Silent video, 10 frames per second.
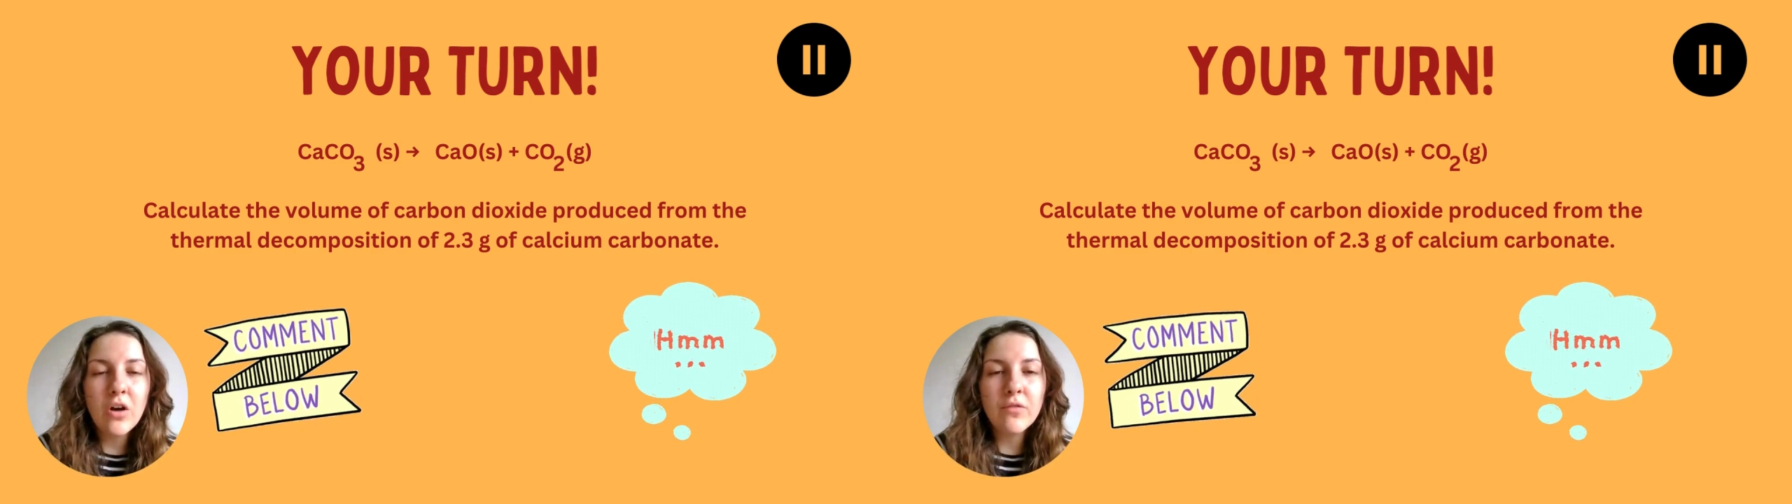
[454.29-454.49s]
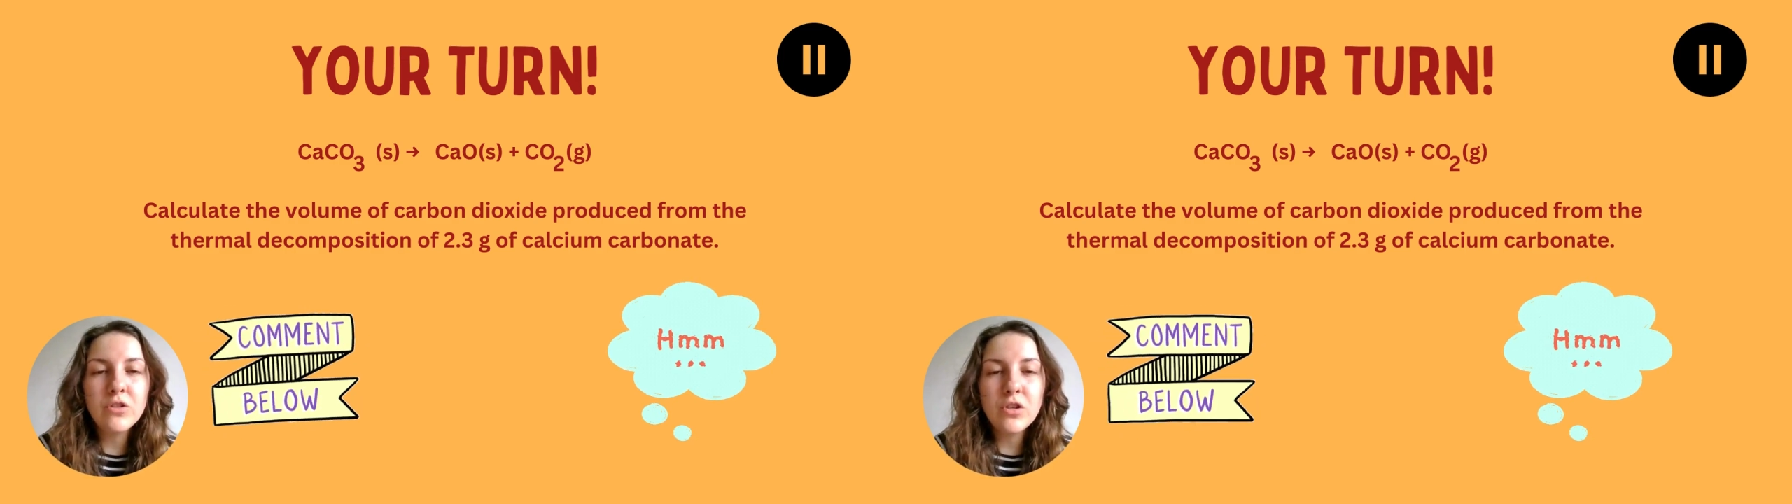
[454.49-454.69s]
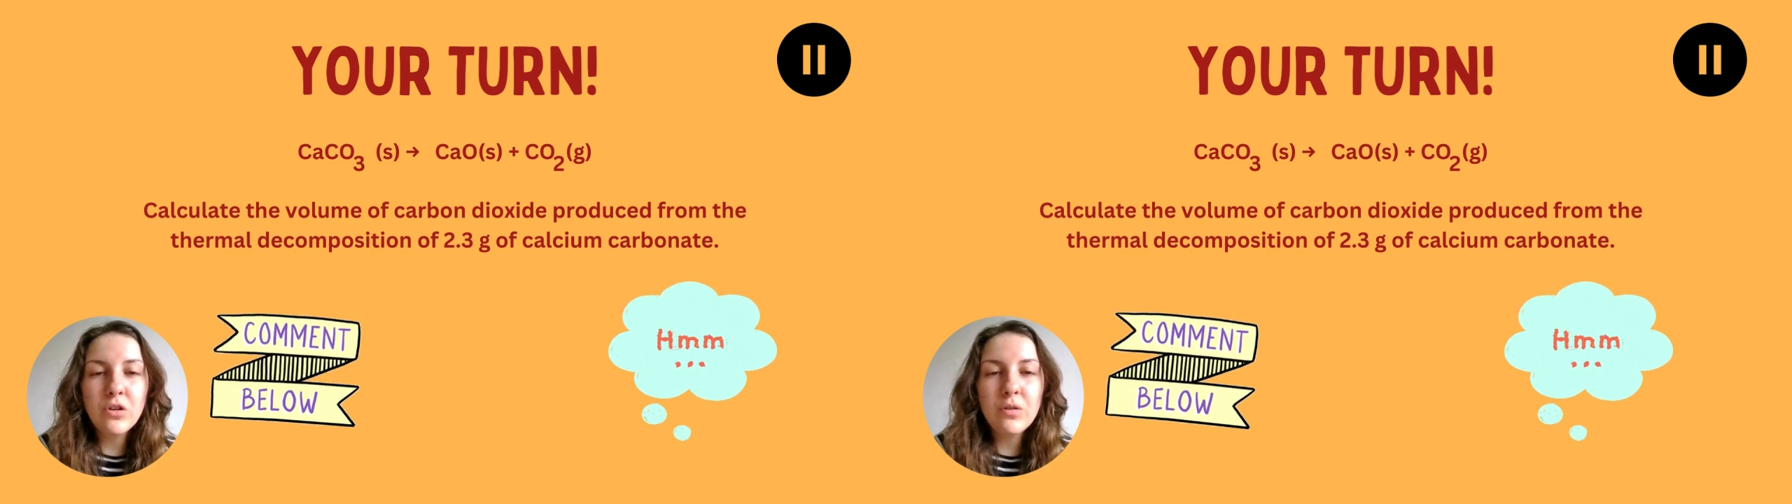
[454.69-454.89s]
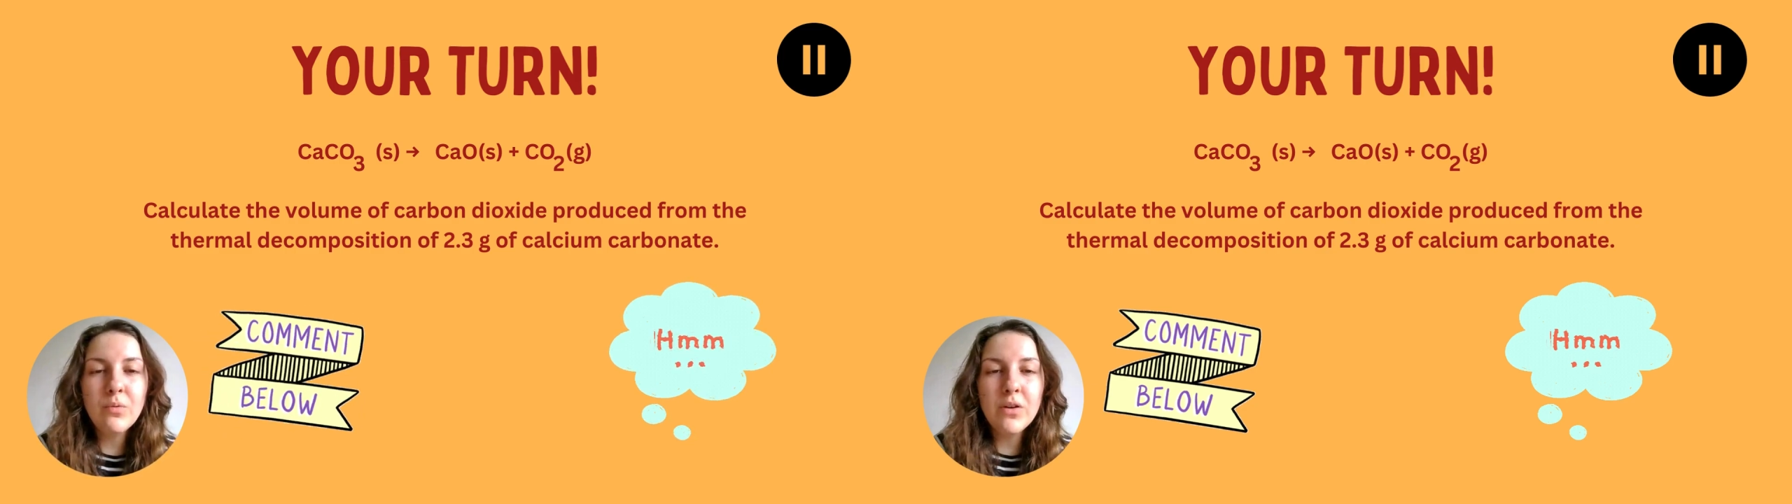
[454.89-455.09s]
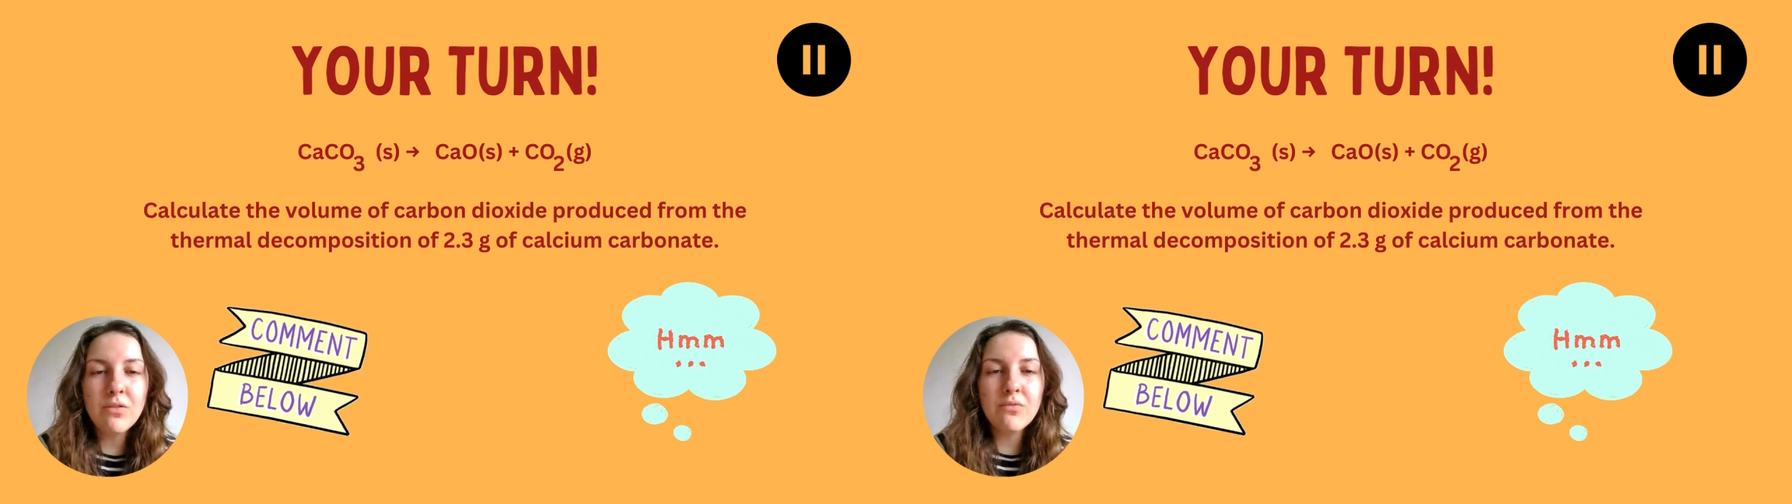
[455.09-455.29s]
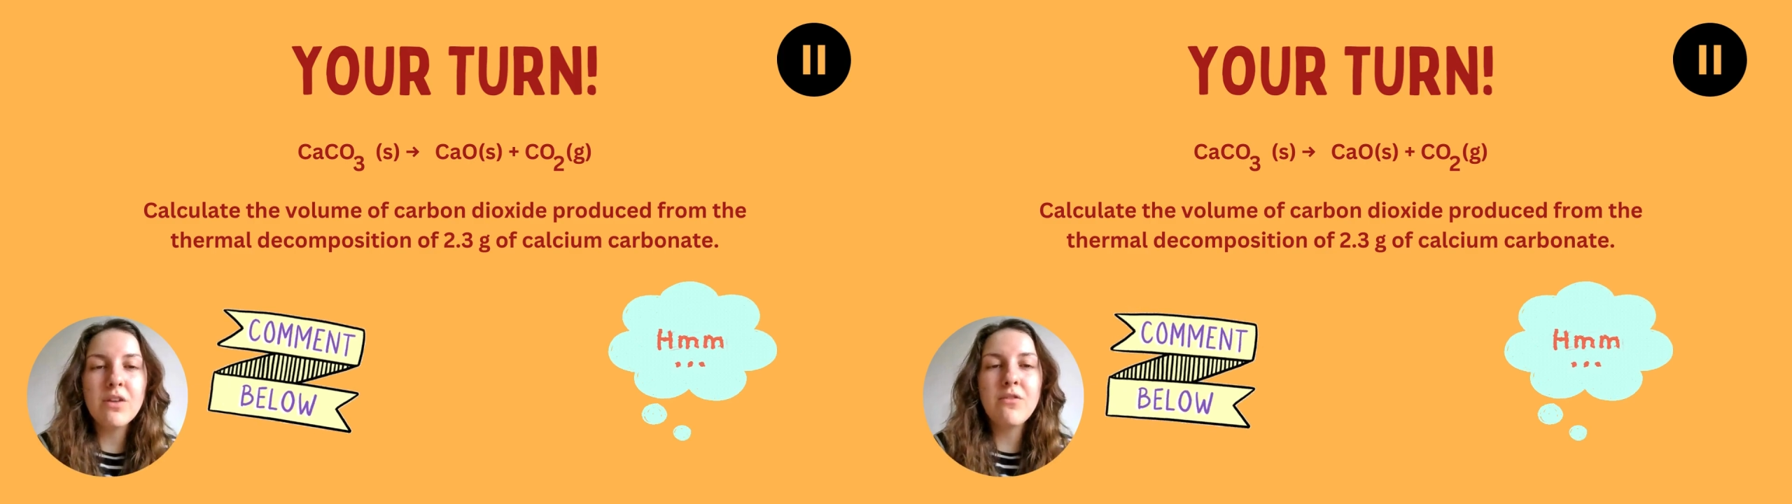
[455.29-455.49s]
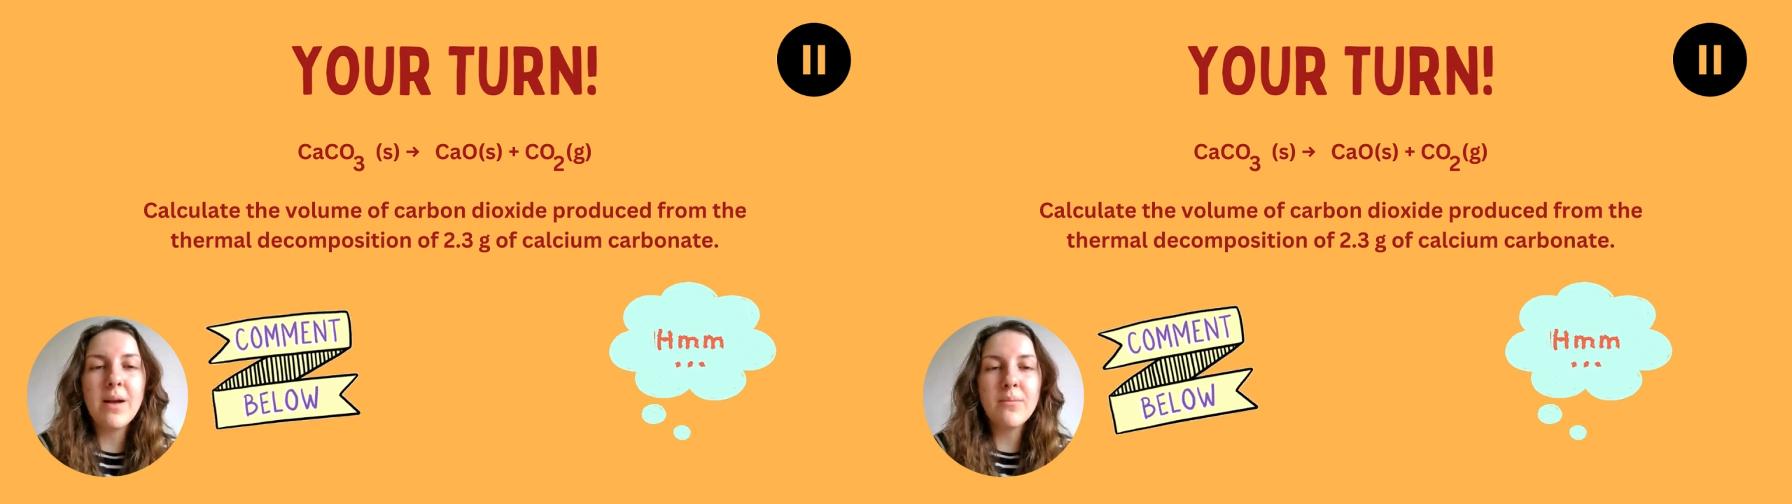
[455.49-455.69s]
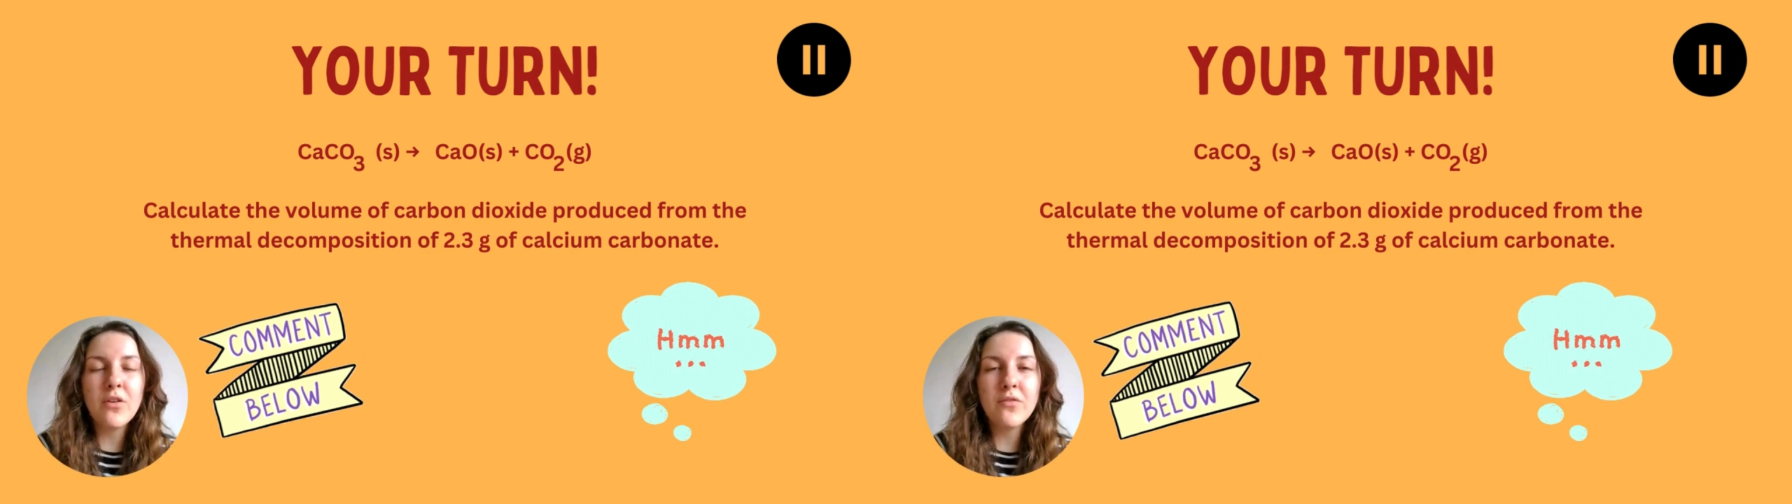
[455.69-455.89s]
of 2.3 grams